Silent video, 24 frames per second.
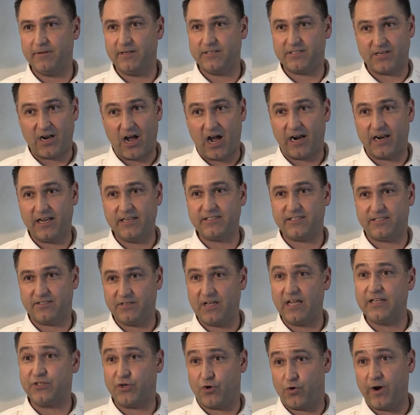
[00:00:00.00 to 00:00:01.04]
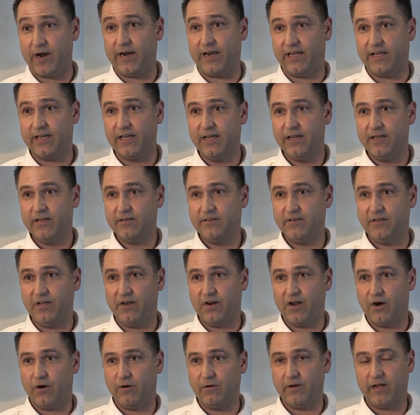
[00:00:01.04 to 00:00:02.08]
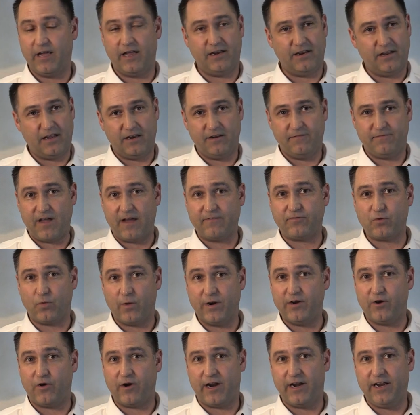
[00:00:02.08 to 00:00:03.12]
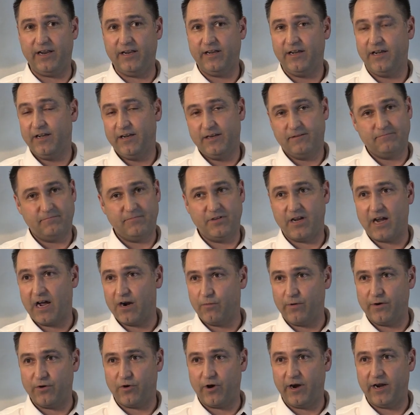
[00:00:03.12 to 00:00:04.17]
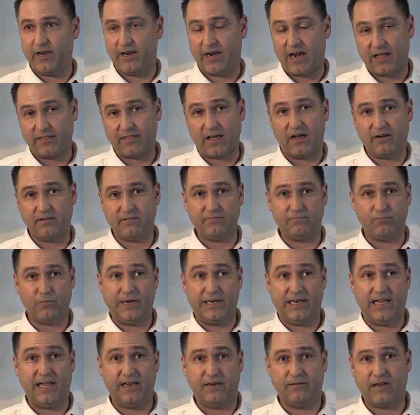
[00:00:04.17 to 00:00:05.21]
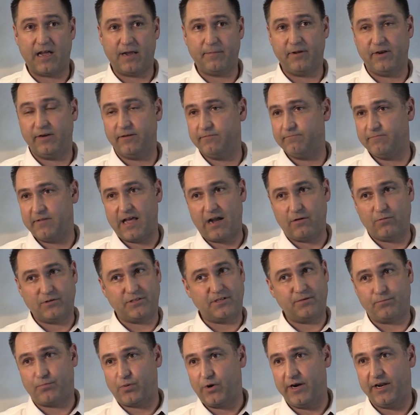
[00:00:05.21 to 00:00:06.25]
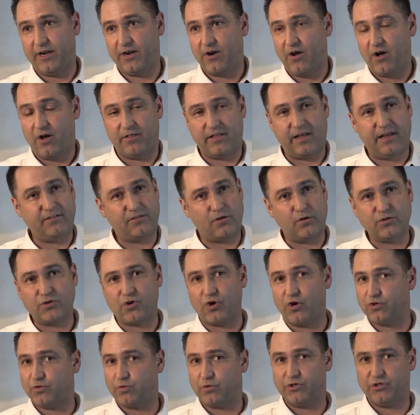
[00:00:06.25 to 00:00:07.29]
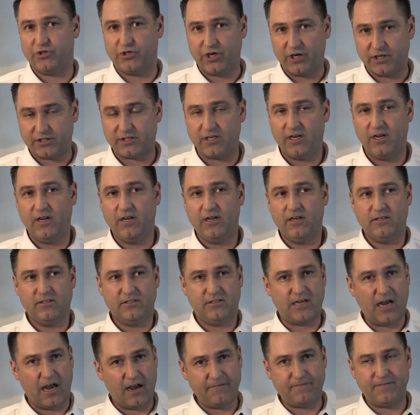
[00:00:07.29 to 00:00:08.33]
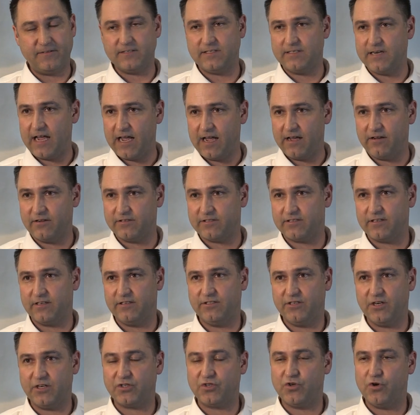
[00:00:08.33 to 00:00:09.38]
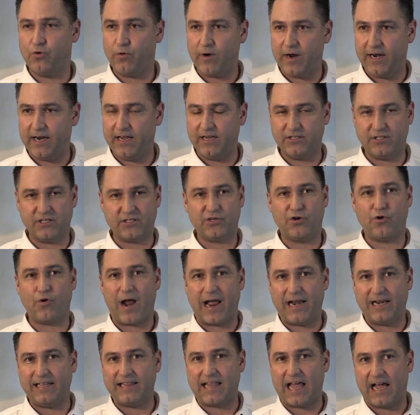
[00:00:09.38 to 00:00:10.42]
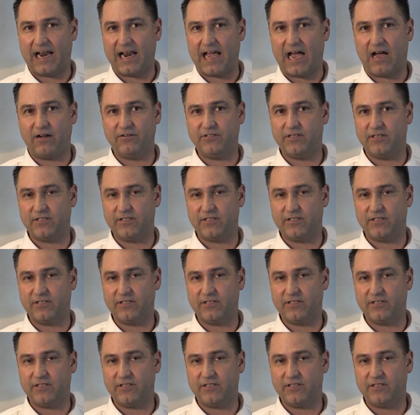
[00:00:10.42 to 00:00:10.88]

It's not. It's it's gritty, you know. And and if you have to win gritty, you got to win gritty. And I thought we did. I mean, that wasn't pretty at all. They, those girls were just tough as nails and just gritty and just grinded that out.